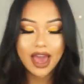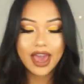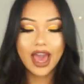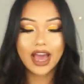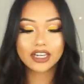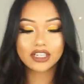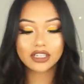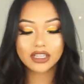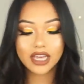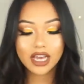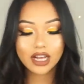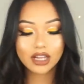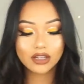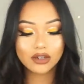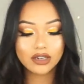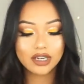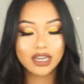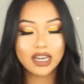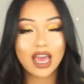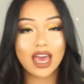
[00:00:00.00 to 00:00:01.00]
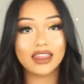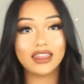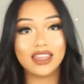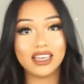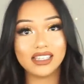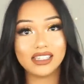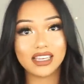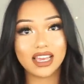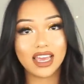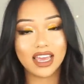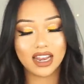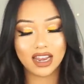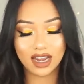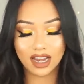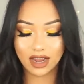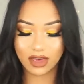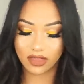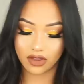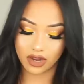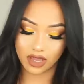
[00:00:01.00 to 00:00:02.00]
I actually included this in
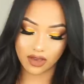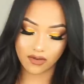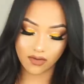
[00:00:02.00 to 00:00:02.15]
another